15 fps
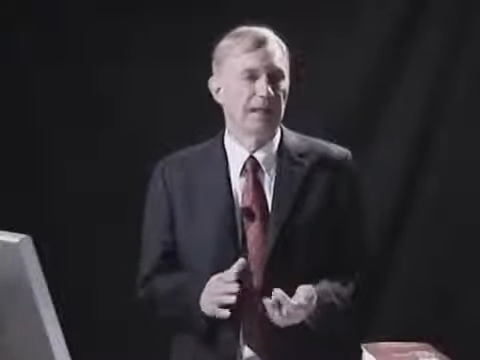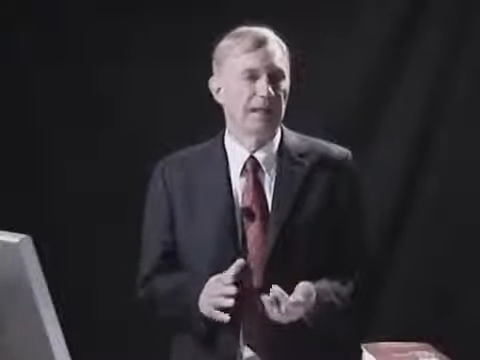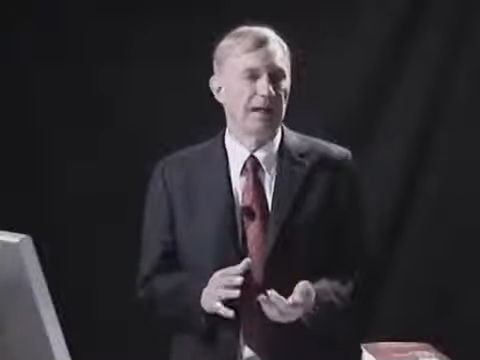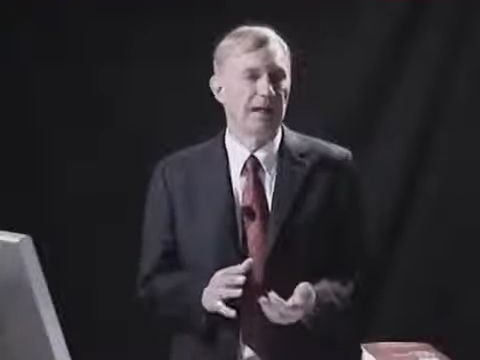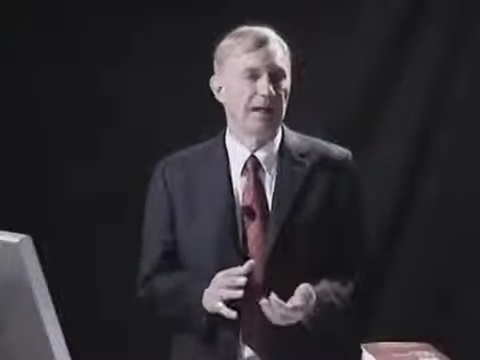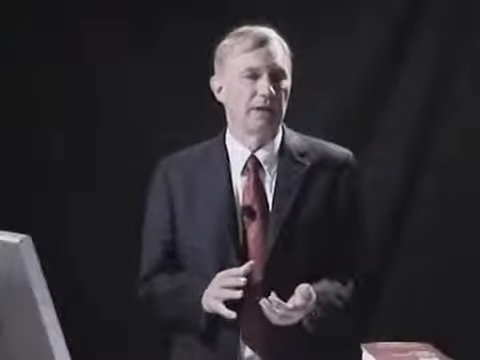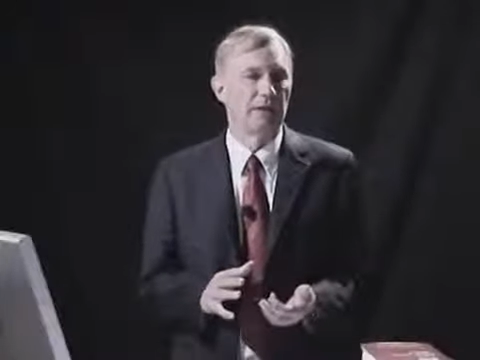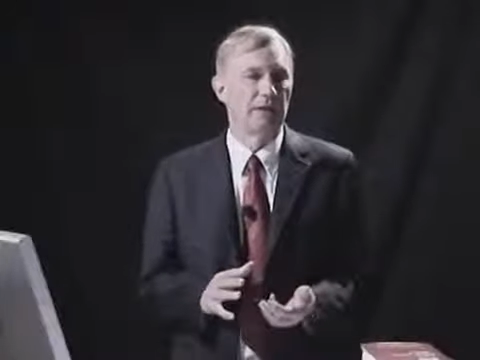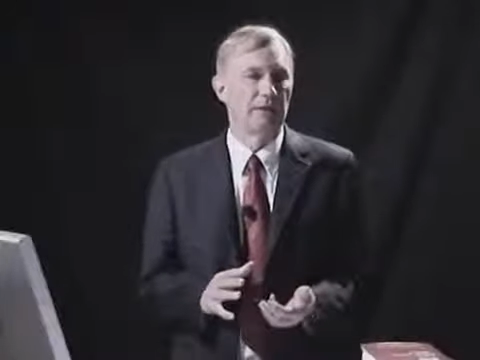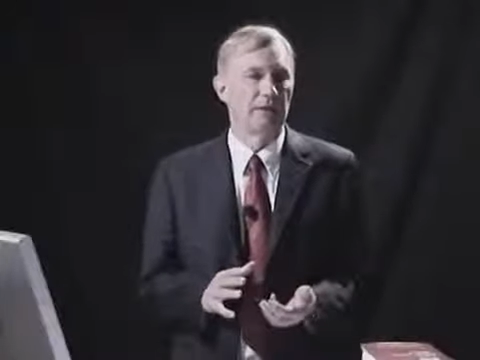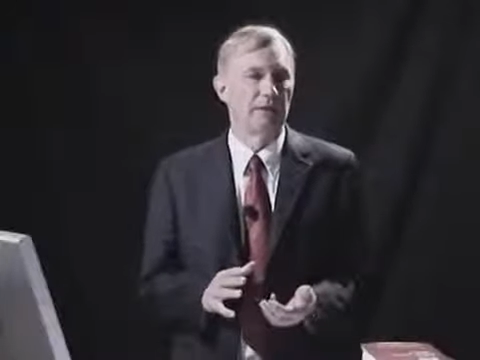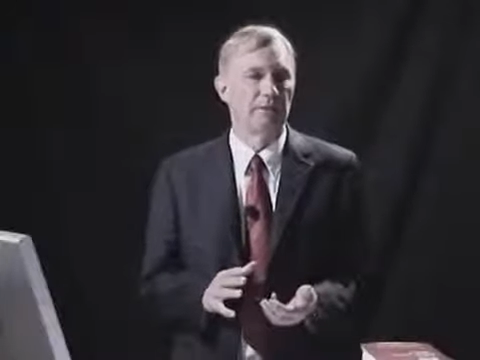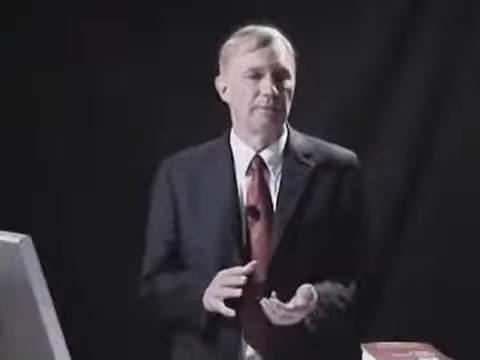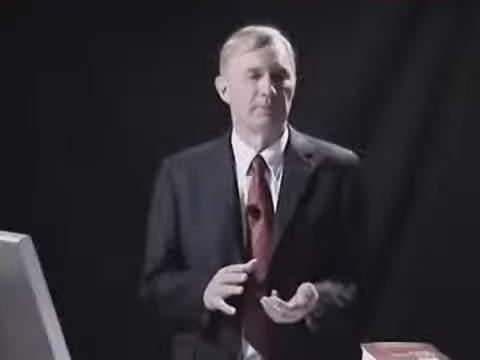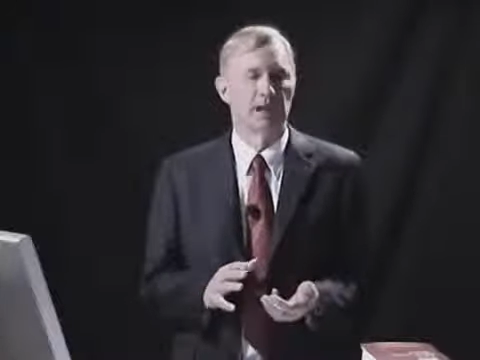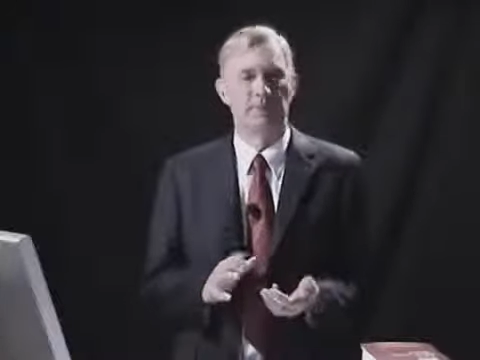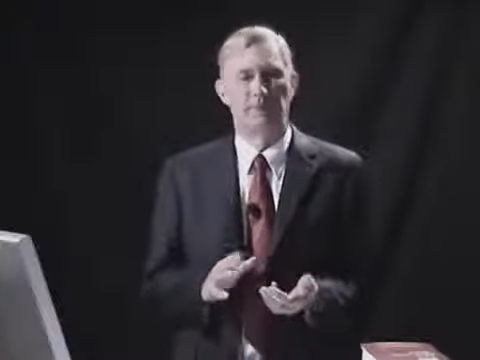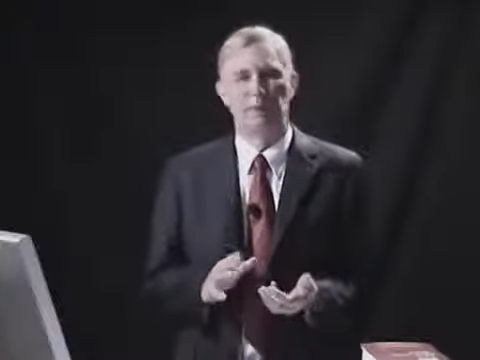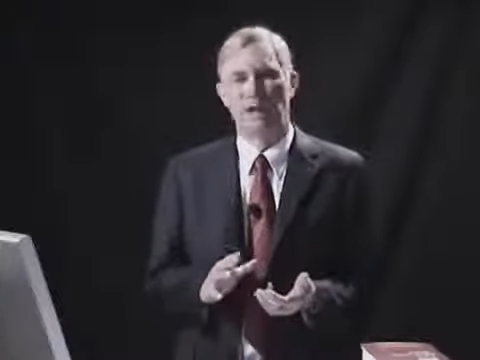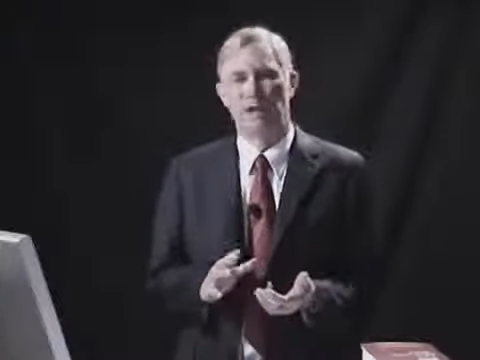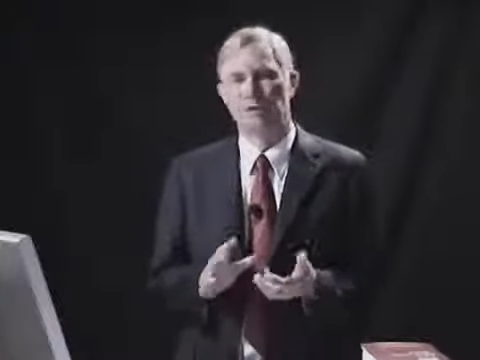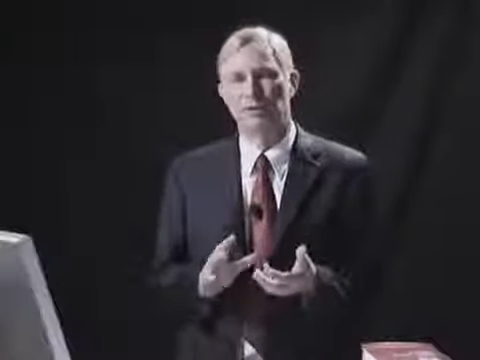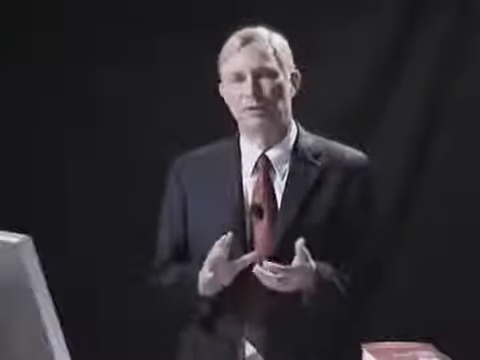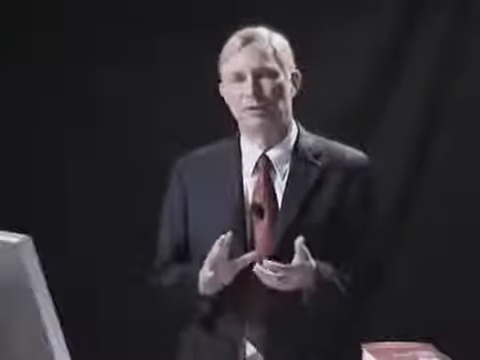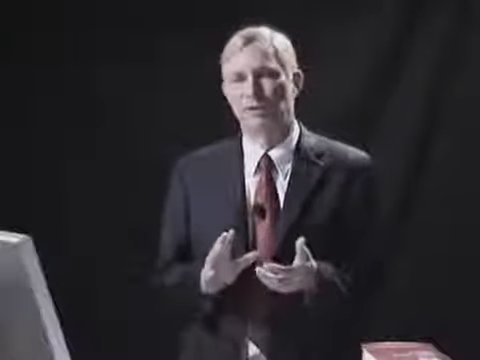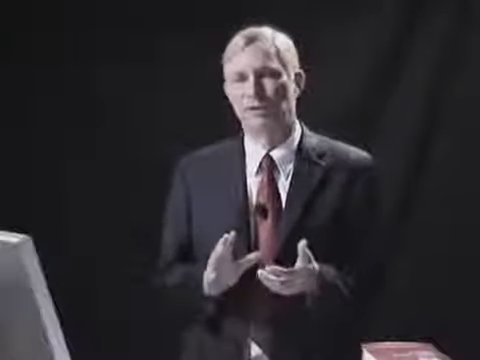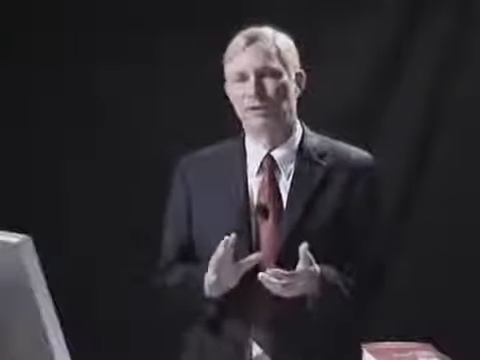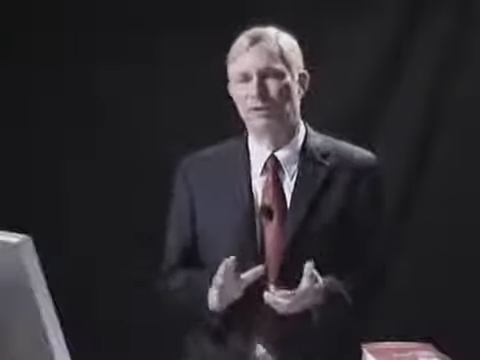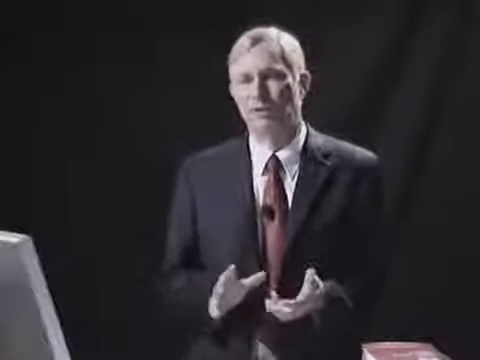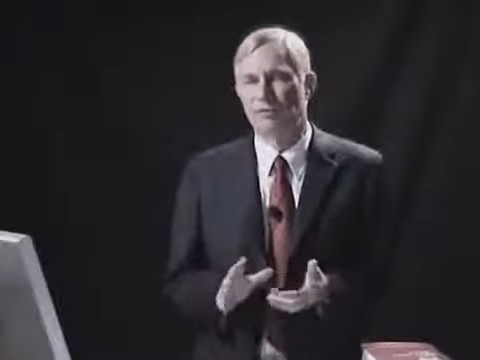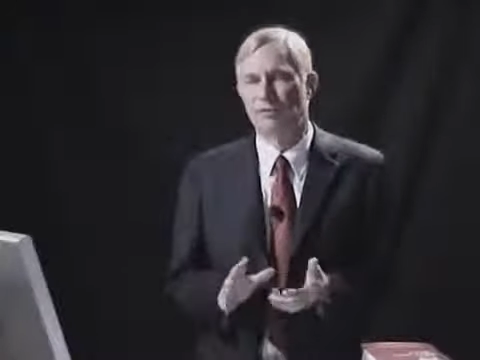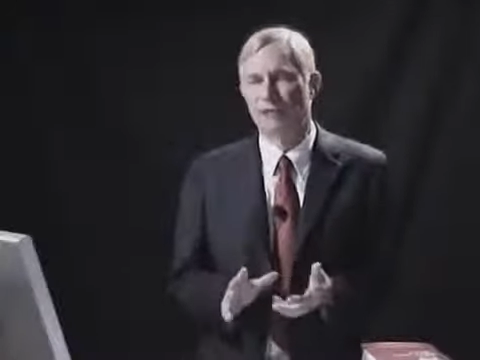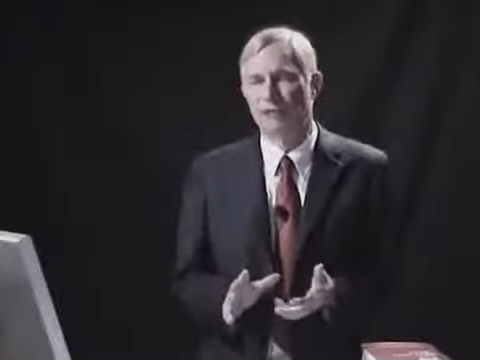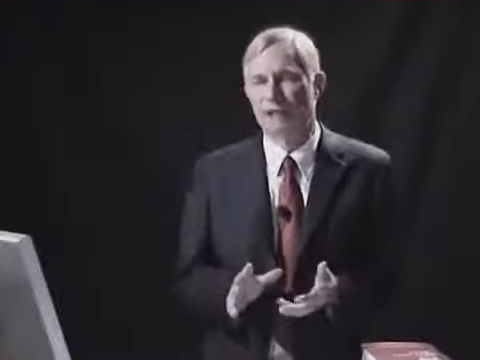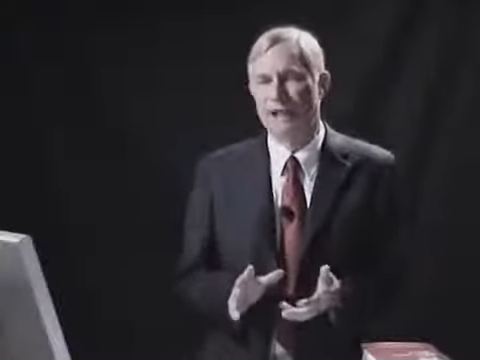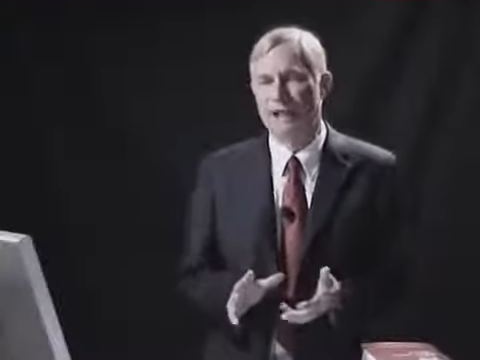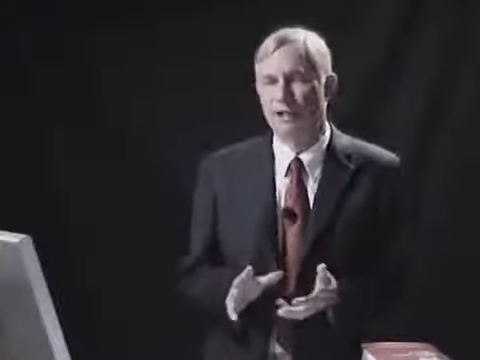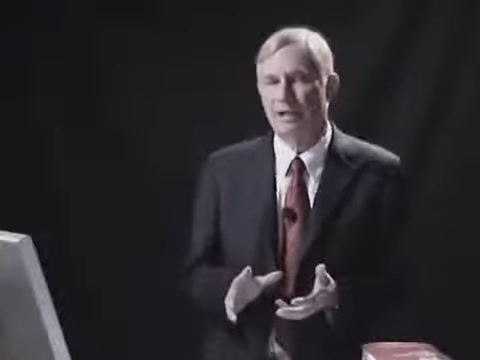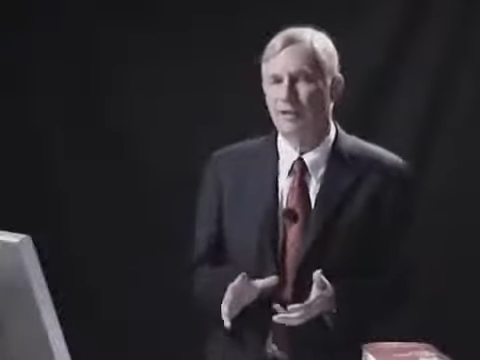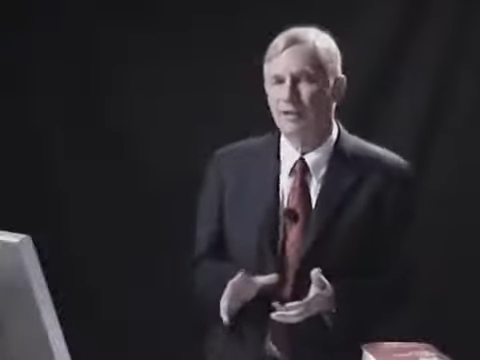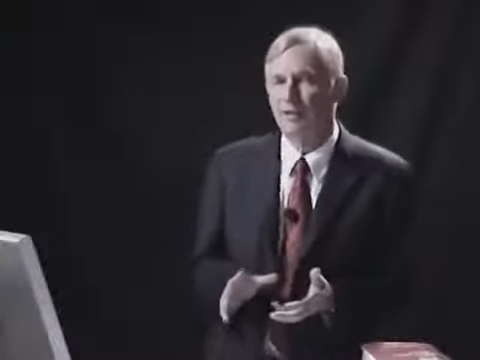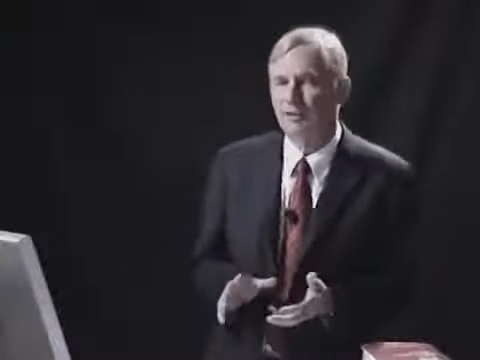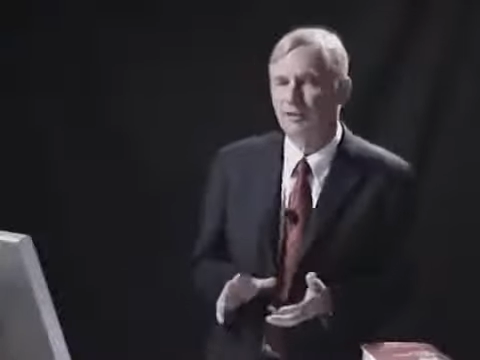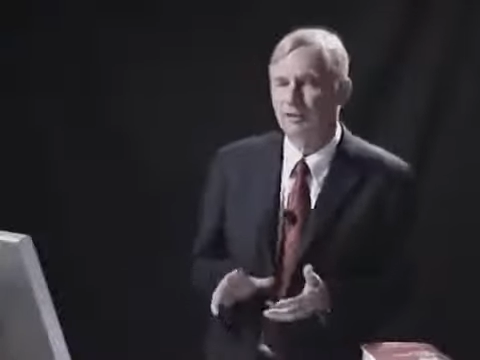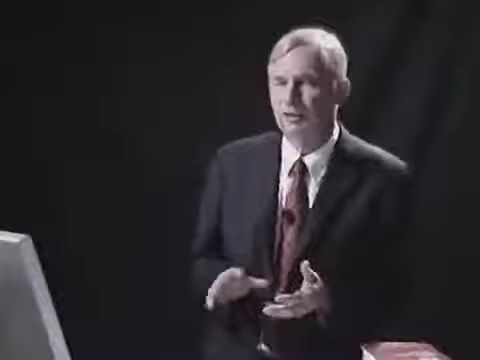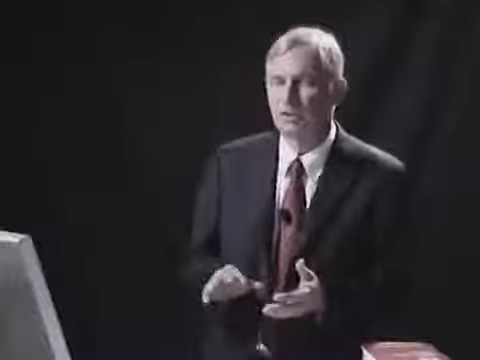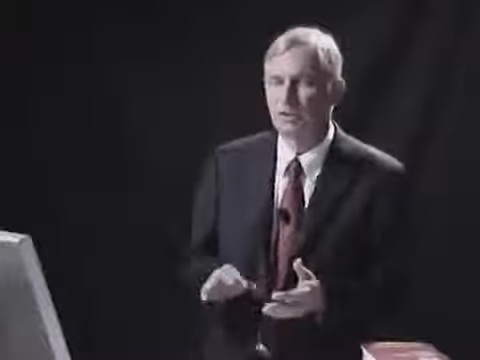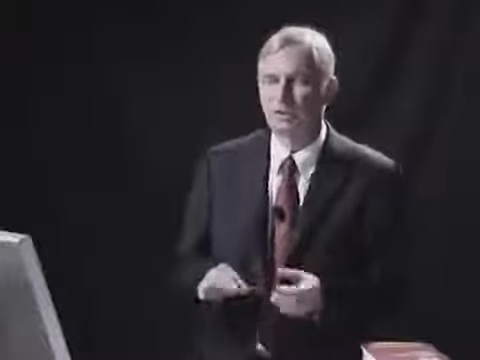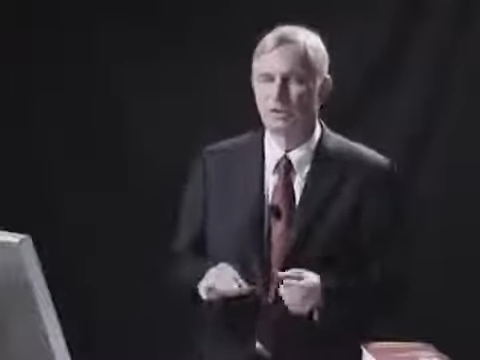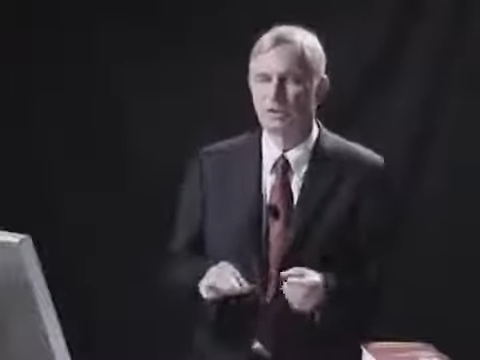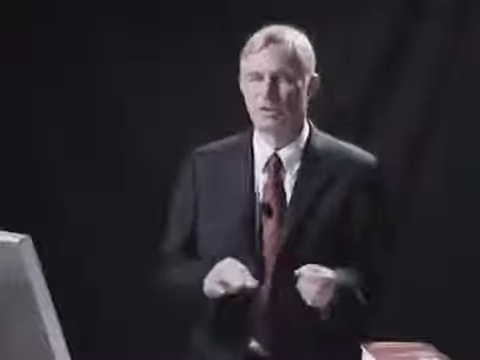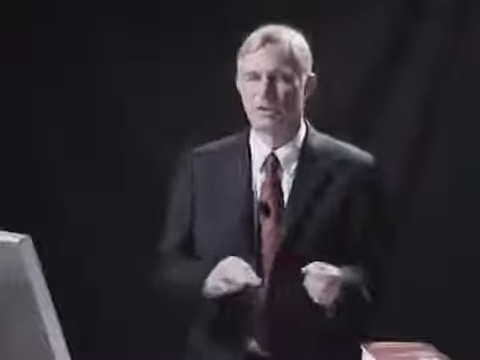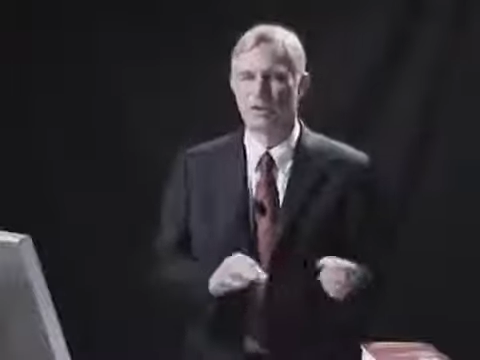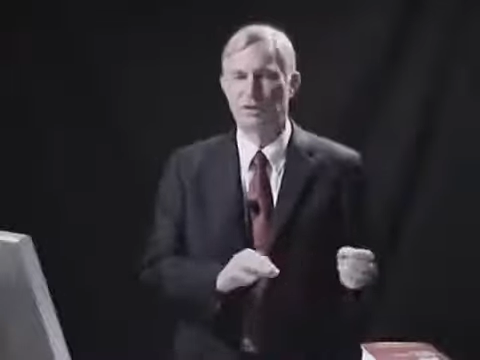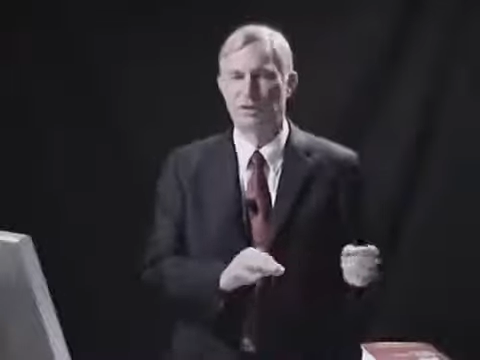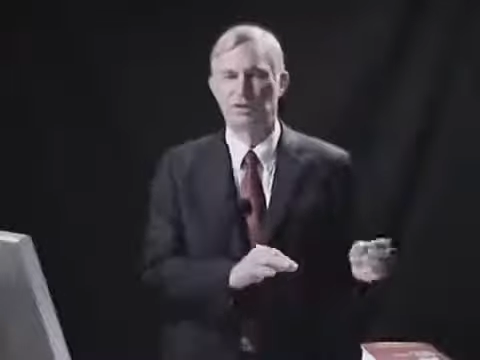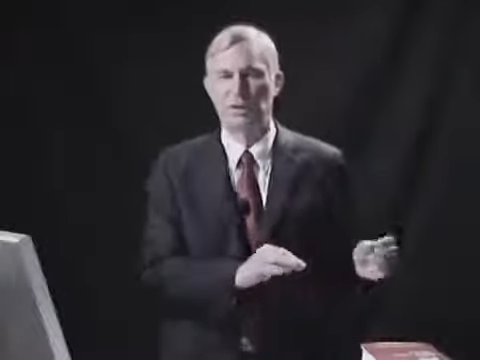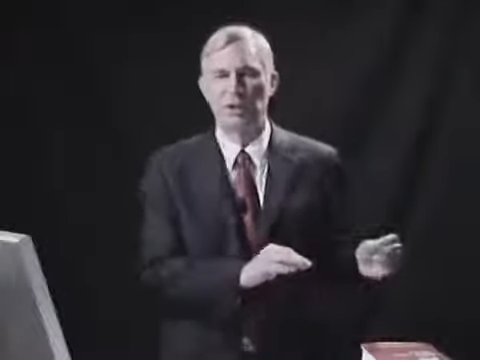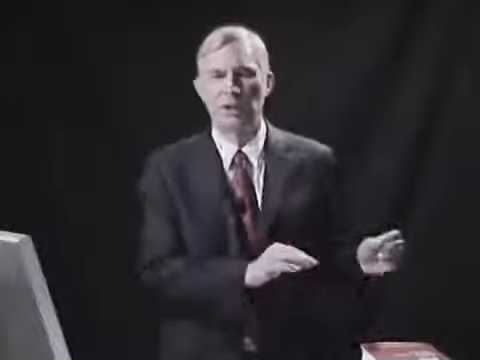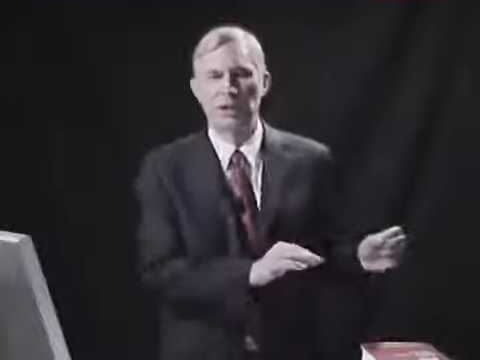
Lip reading: how the Bible writers use different categories to discuss this.